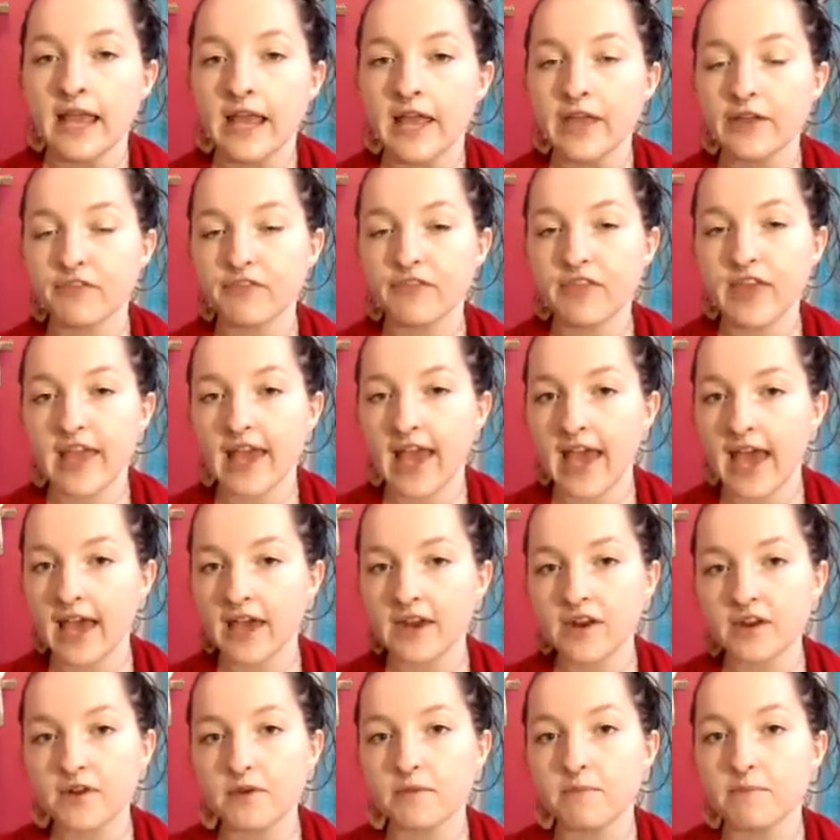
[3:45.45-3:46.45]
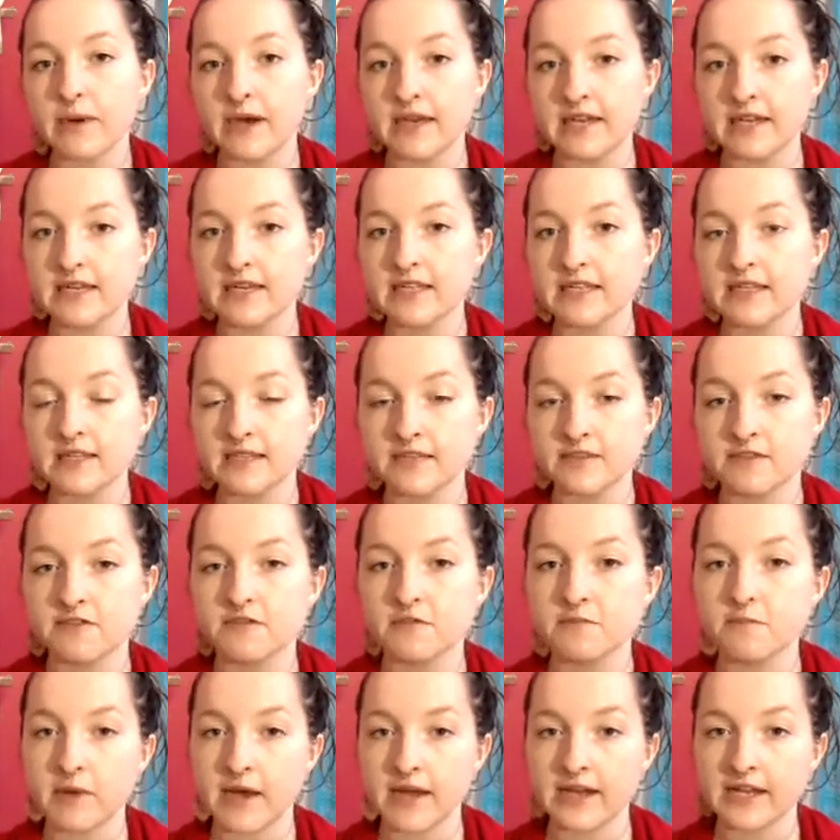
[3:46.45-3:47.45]
if they had an abundance of
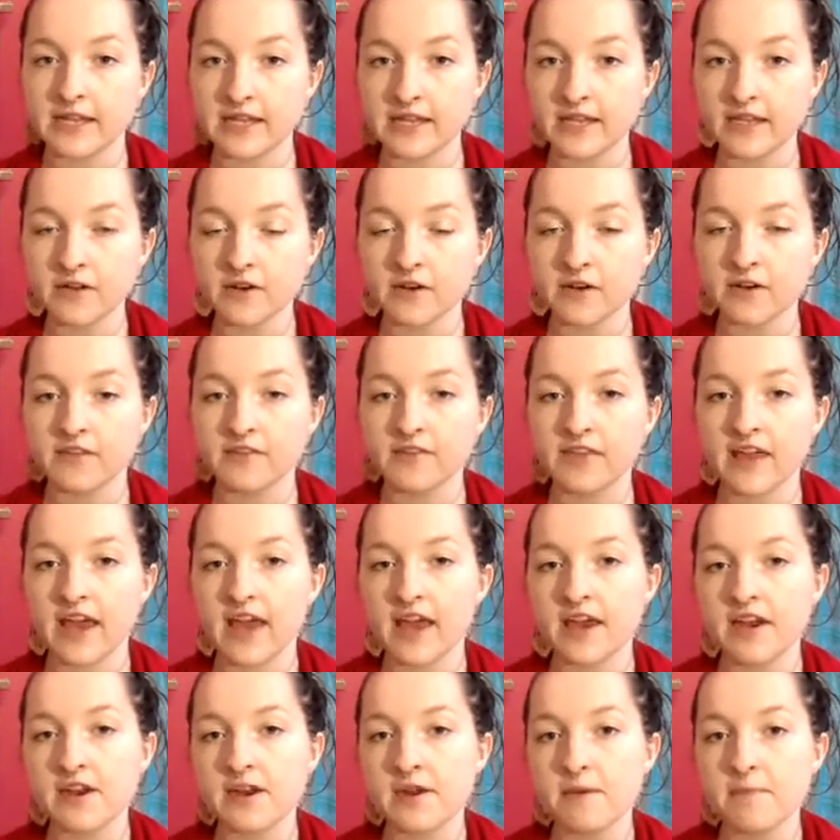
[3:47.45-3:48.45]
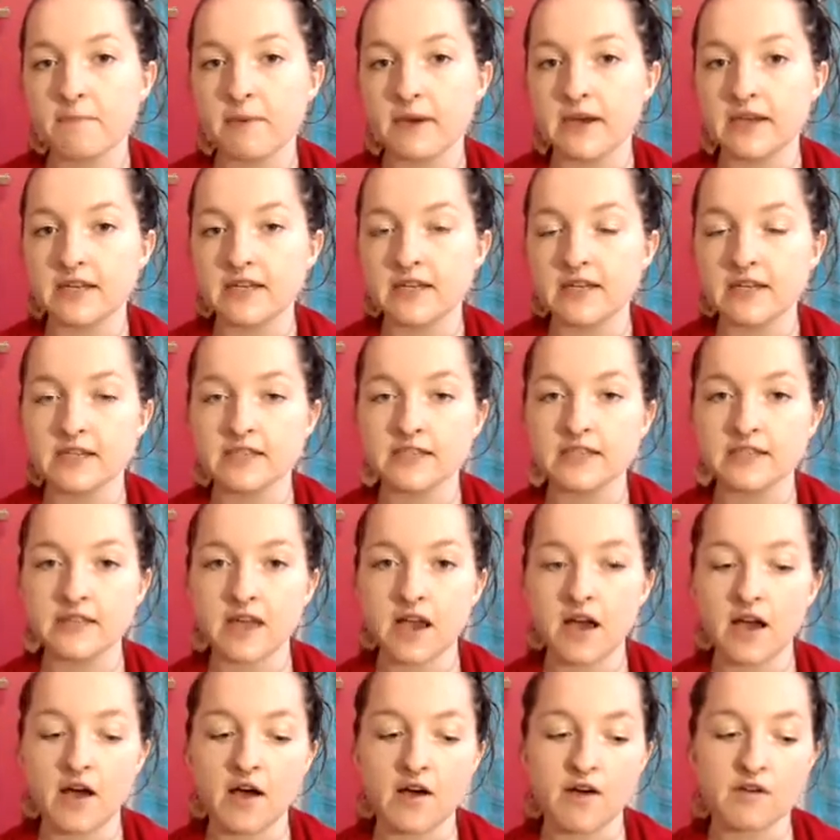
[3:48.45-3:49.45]
money, or if they had an abundance
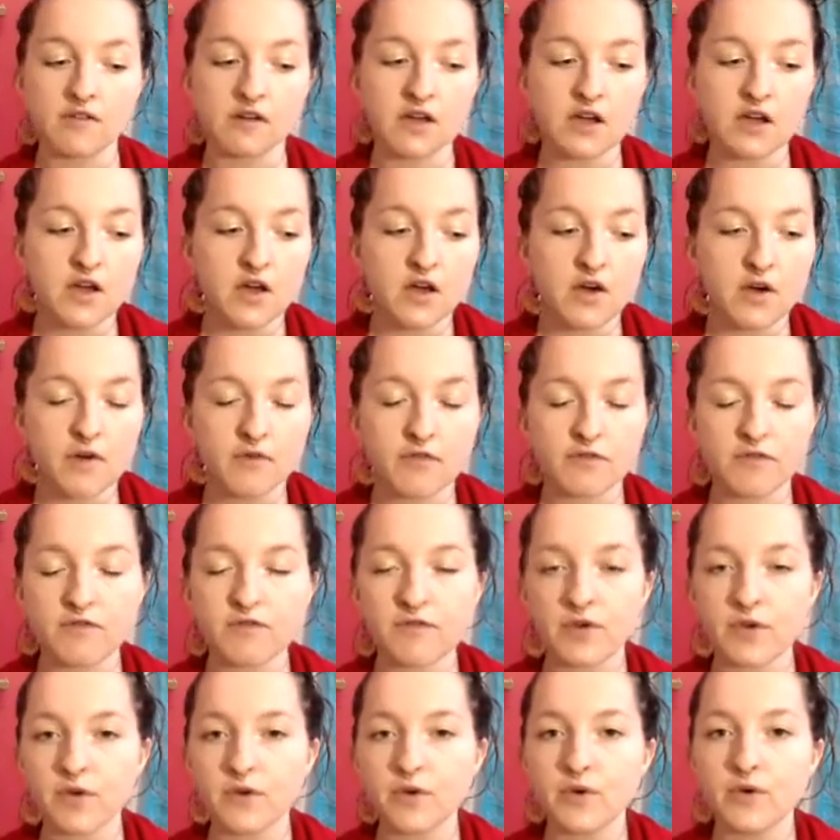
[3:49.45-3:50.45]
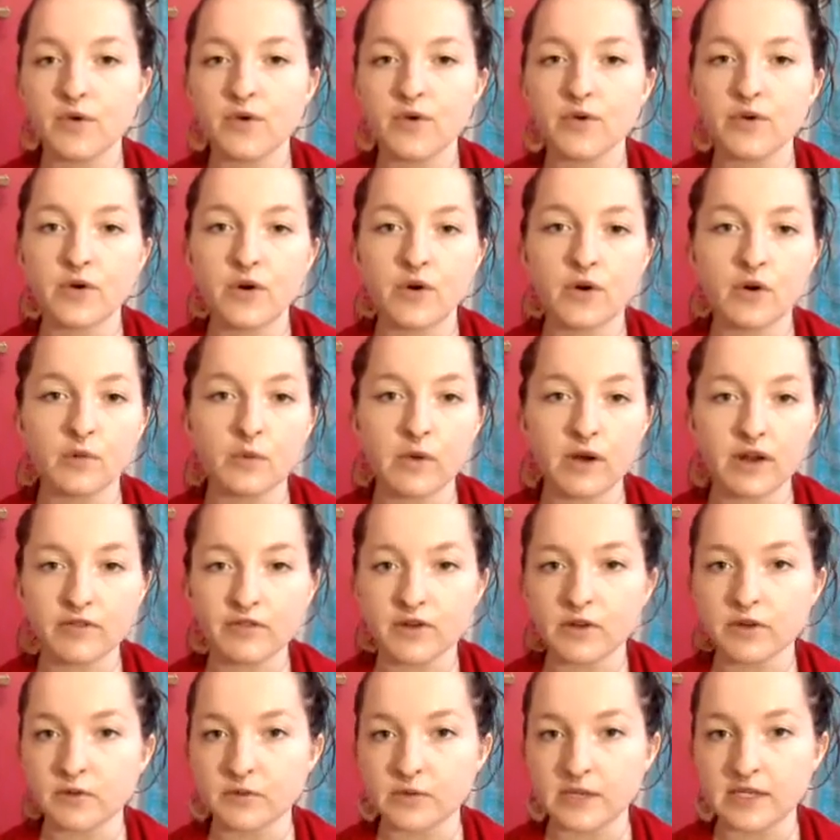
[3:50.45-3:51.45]
of food or
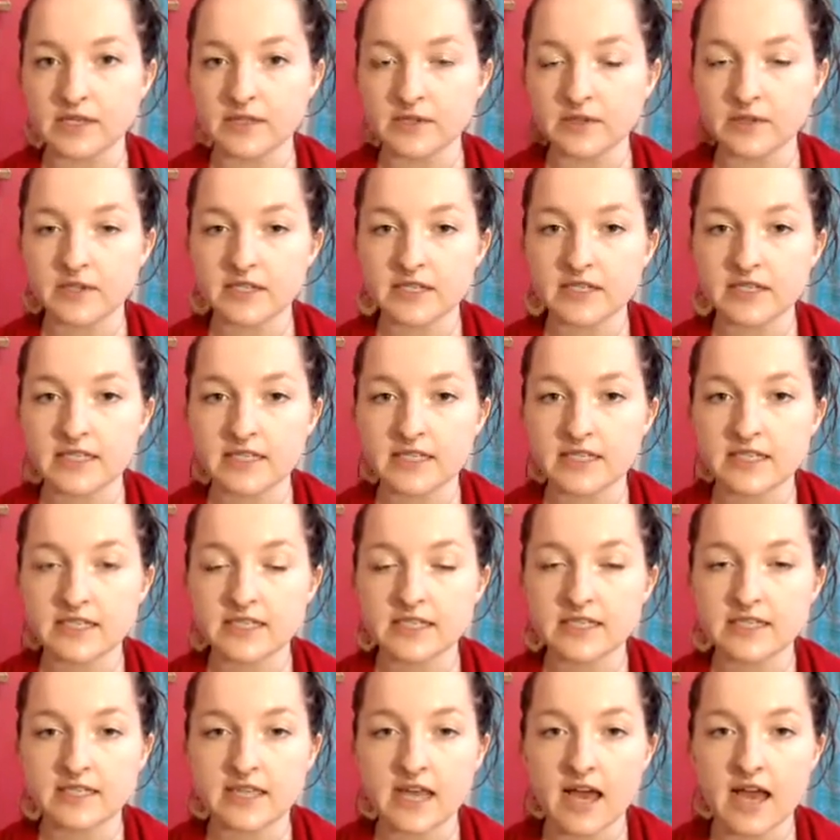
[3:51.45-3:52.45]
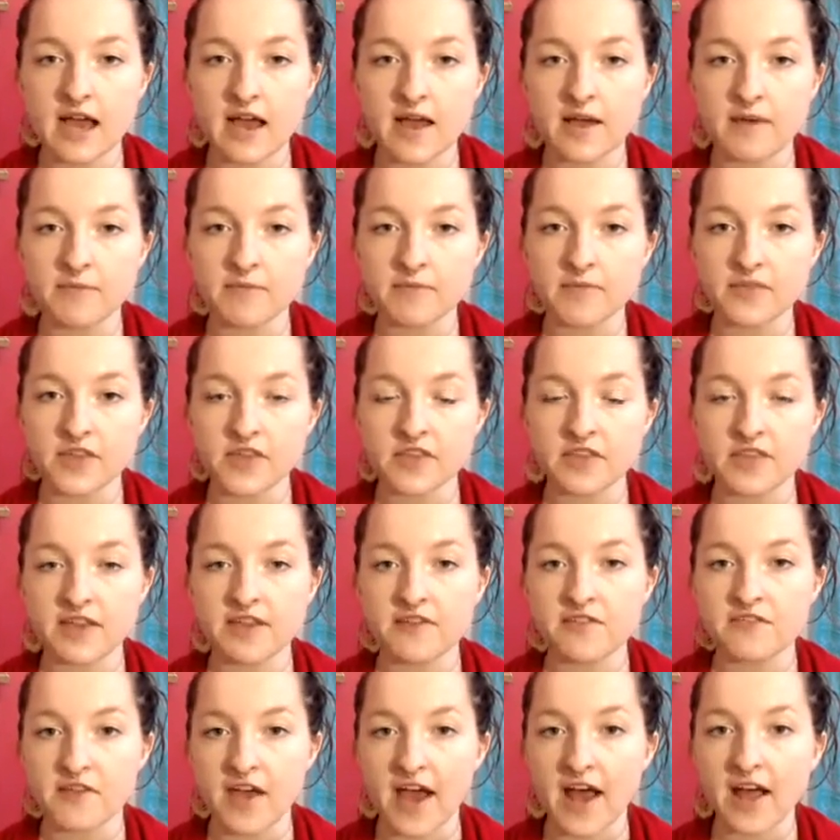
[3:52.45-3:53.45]
whatever resources that
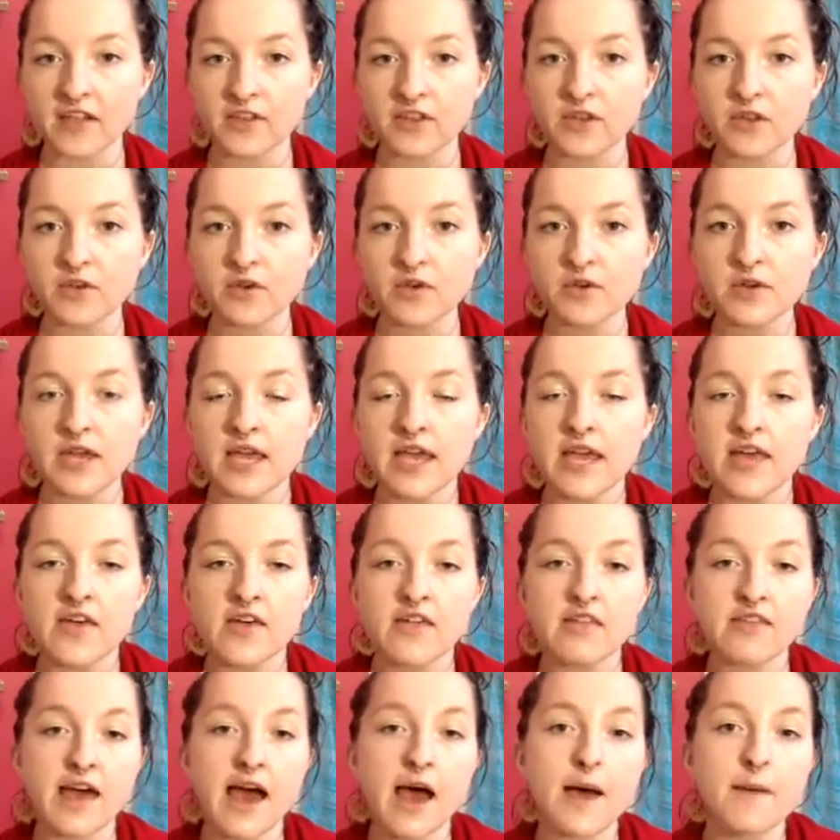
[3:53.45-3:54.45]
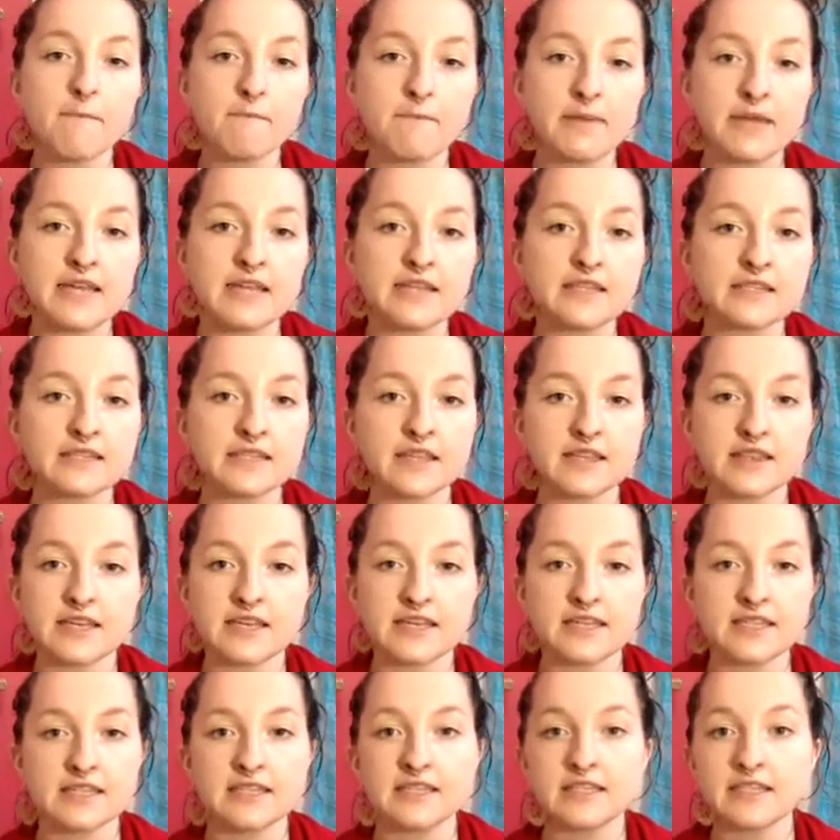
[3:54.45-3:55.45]
they valued, that means that
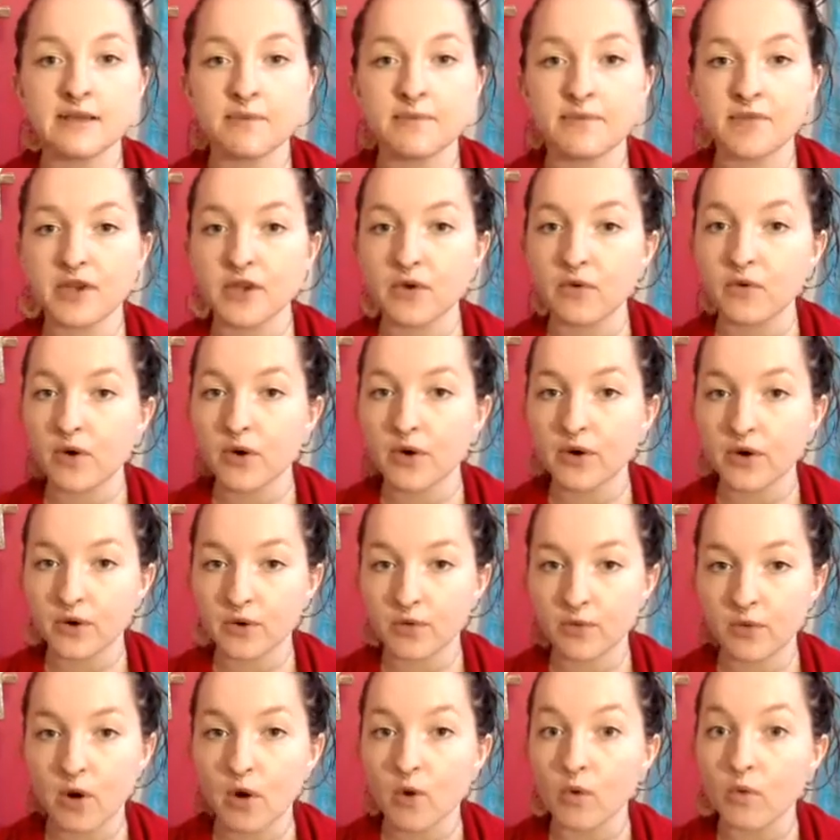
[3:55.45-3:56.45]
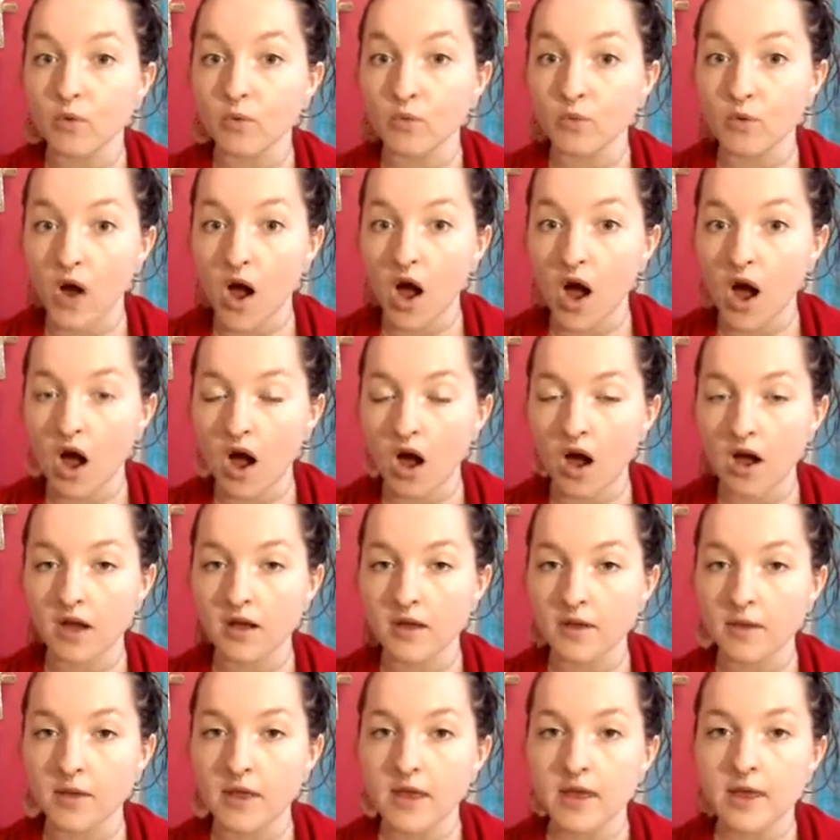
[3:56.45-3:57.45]
they did something quote unquote
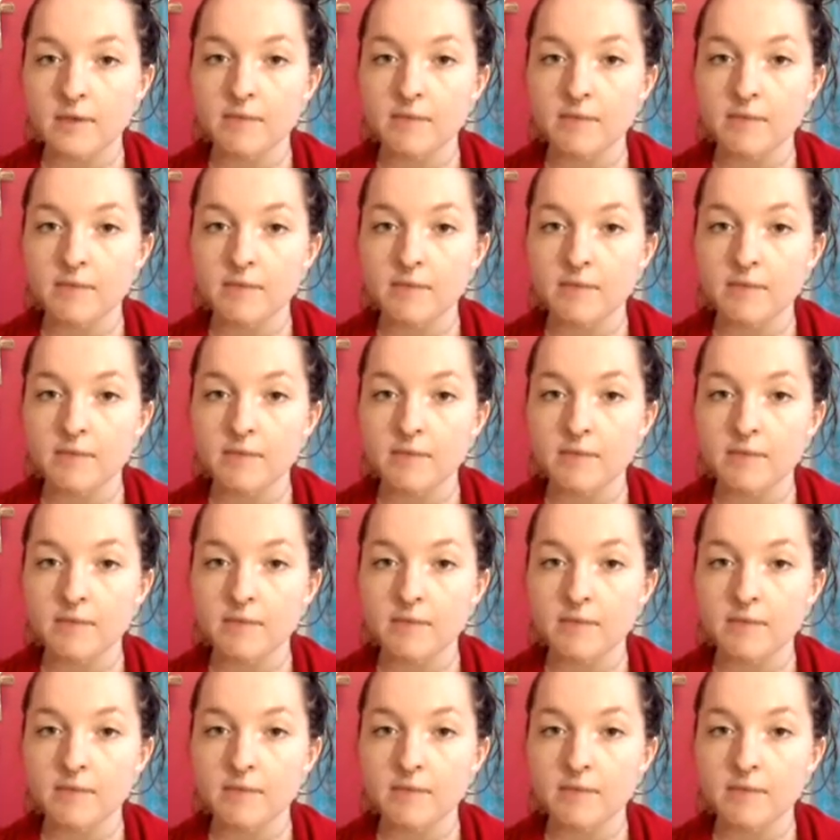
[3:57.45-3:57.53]
wrong.